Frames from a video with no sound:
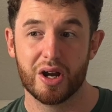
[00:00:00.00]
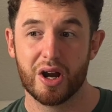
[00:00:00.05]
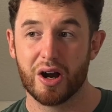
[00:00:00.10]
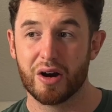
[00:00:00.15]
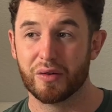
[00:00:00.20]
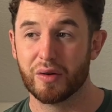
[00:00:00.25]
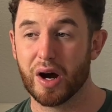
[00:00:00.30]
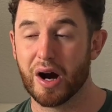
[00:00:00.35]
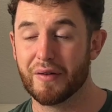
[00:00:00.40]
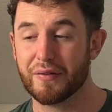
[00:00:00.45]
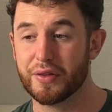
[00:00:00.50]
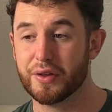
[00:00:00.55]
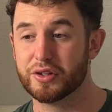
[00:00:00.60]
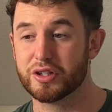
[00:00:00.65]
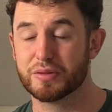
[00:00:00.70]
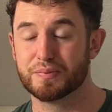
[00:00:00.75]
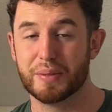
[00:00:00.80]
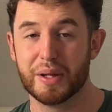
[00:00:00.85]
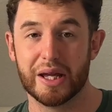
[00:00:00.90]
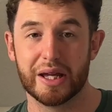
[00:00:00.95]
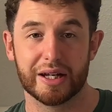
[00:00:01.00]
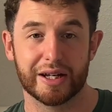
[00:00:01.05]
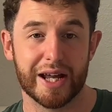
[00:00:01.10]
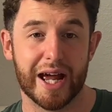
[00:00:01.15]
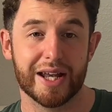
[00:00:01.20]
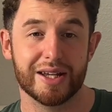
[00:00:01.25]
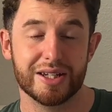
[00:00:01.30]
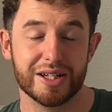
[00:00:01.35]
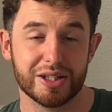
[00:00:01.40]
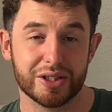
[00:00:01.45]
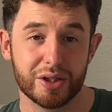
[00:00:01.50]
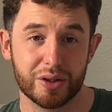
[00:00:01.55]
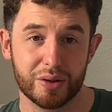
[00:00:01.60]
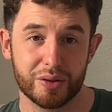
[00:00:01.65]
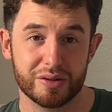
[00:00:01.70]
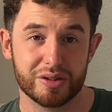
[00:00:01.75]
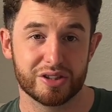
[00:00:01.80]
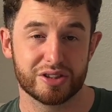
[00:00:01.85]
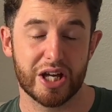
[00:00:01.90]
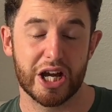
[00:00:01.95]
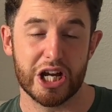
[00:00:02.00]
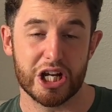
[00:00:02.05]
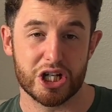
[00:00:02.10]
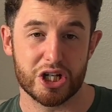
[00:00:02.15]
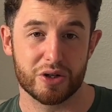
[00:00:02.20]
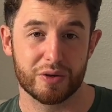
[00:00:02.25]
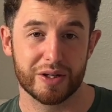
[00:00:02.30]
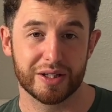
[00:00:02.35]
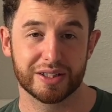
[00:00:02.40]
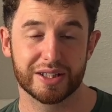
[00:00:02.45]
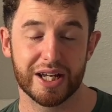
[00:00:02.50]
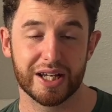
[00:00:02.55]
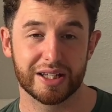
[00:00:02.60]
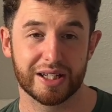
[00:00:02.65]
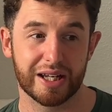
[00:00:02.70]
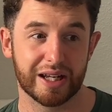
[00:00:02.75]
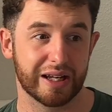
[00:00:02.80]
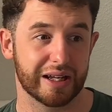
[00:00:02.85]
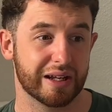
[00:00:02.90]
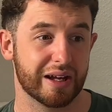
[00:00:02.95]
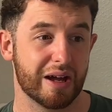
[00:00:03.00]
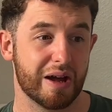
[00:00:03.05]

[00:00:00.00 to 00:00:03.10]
rather than just being an Andy Good, stationary, kicking,